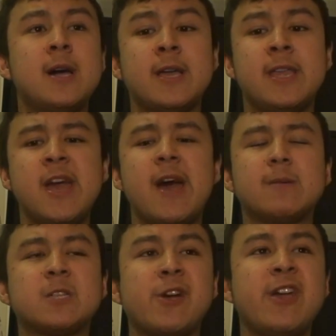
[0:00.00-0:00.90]
yeah,
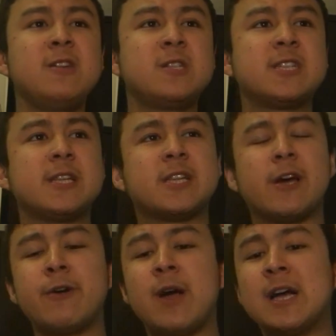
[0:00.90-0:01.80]
so
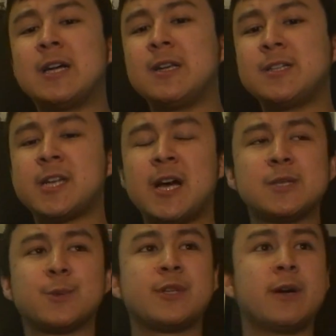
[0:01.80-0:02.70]
as
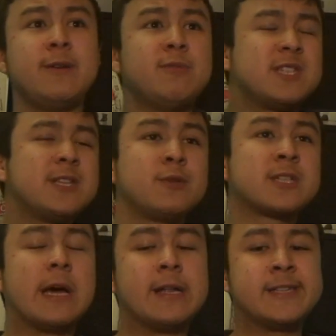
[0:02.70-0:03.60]
a result, he would still
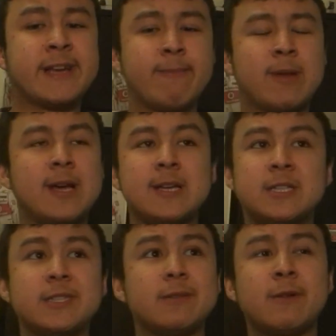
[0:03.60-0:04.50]
start in second
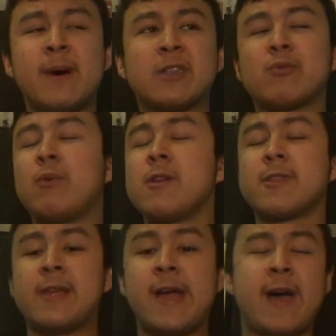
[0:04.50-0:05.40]
place no matter what.
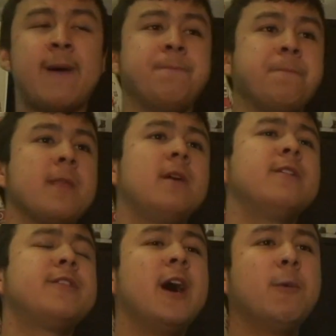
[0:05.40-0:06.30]
So yeah,
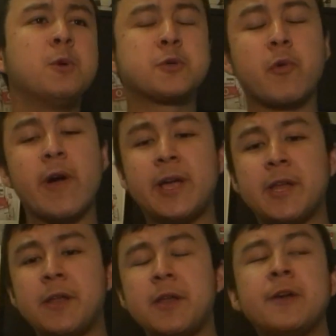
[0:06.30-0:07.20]
third was
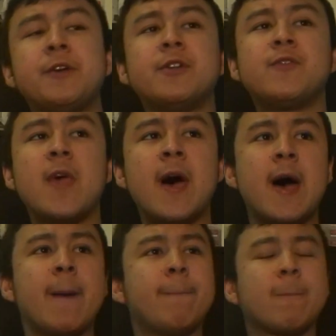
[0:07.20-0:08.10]
Raikkonen, a good
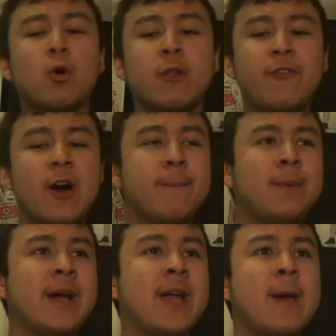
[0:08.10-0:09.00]
qualifying
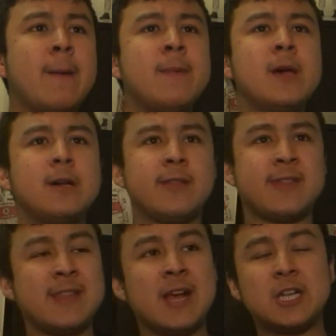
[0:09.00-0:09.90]
by him.
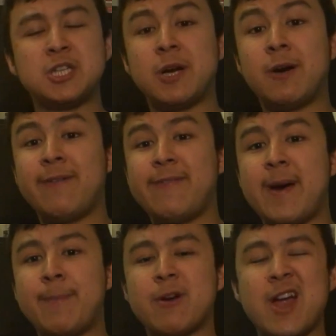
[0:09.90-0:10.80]
Snatch it off
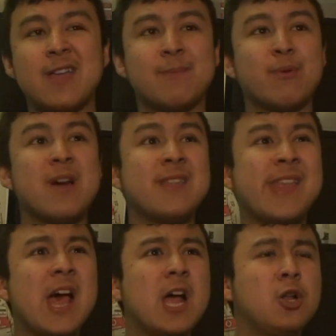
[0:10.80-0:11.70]
Perez.
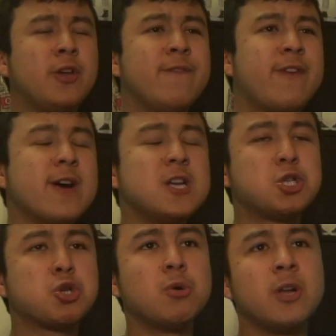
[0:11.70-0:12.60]
Perez looking very
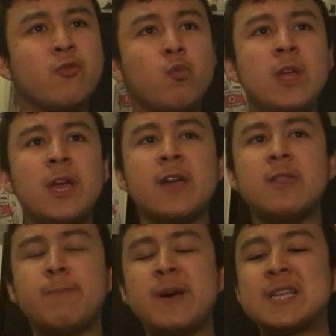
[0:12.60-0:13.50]
strong this weekend,
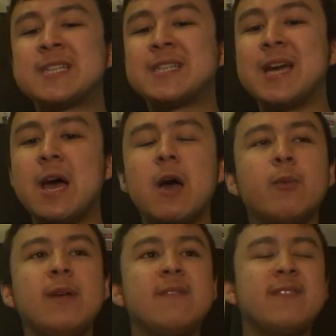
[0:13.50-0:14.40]
the best
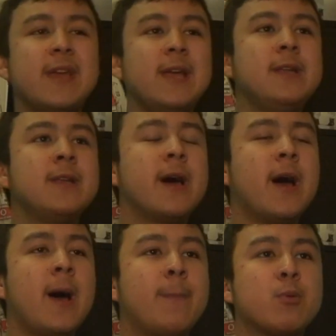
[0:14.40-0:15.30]
we've seen
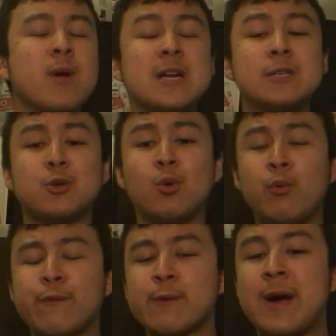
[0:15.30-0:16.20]
Perez all
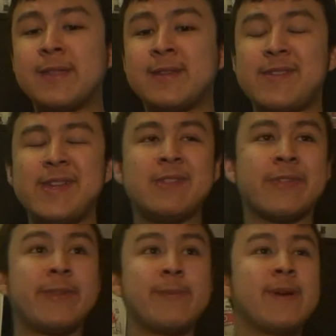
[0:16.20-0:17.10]
throughout the season,
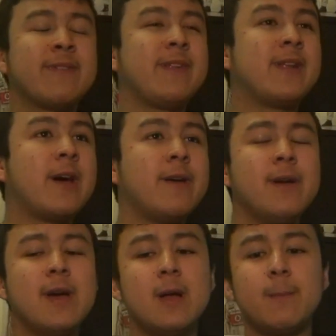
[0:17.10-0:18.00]
to be honest, you know,
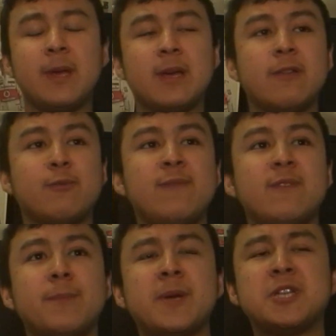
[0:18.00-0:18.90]
because
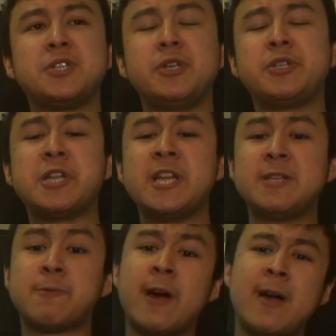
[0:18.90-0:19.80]
usually he
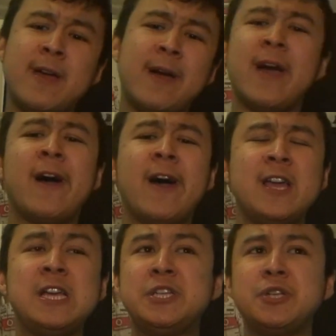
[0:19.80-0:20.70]
was
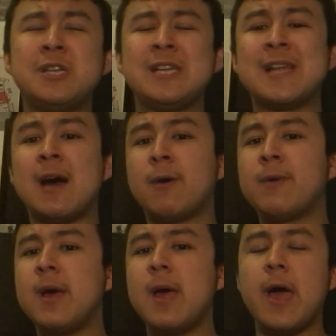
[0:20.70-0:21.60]
usually down
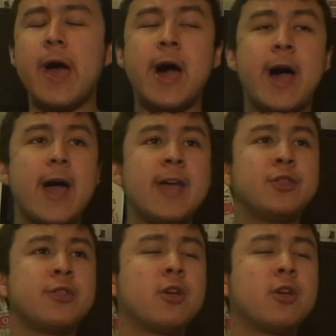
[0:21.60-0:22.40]
in